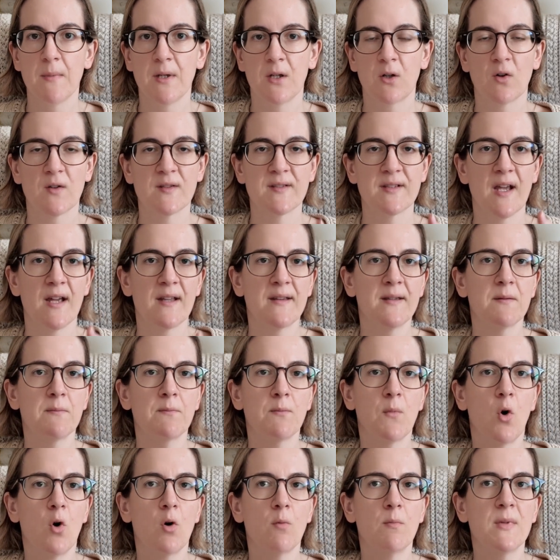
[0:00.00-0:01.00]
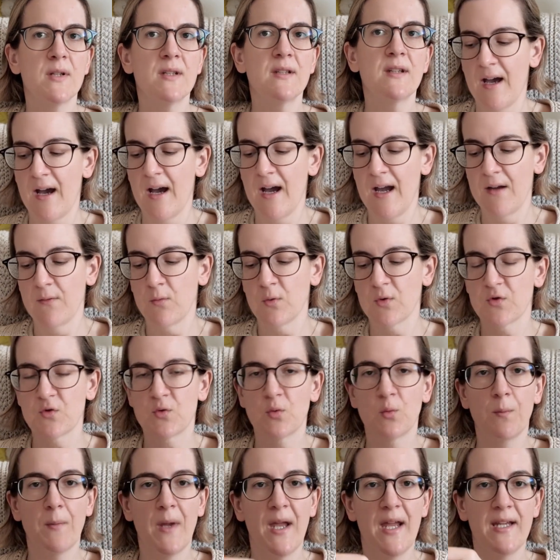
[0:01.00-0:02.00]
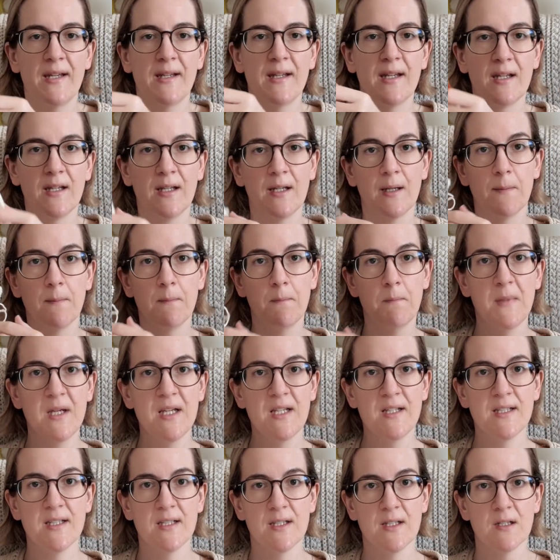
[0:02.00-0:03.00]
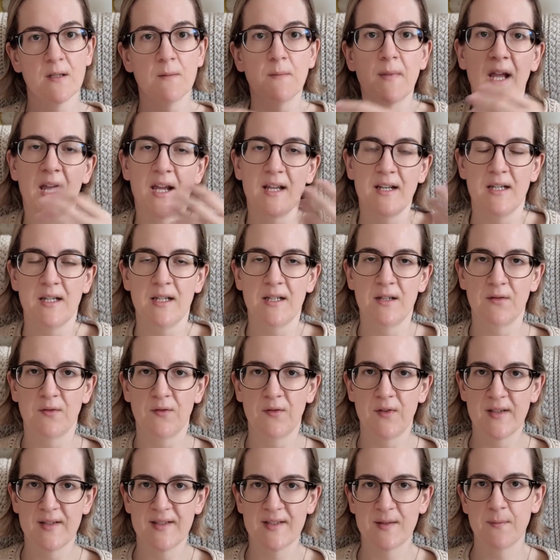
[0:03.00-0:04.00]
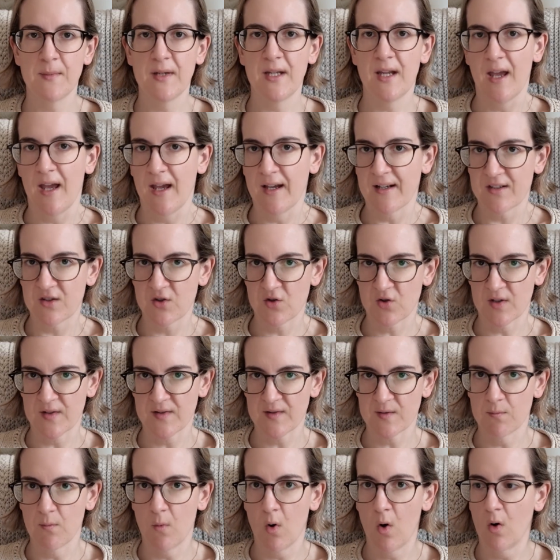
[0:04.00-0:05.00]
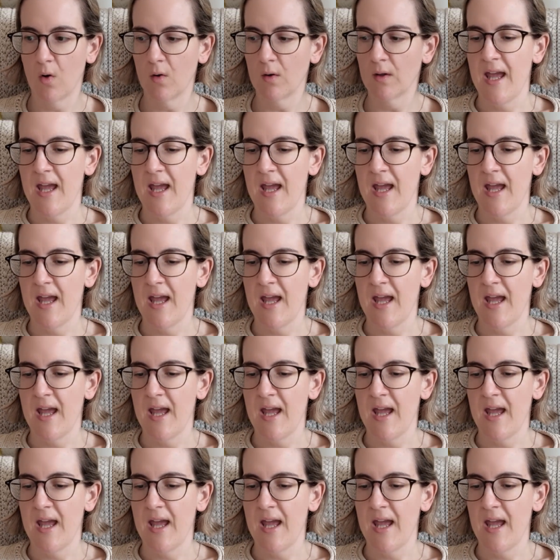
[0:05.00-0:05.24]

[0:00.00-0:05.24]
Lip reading: because at the moment I was making medium and it fits me extra small.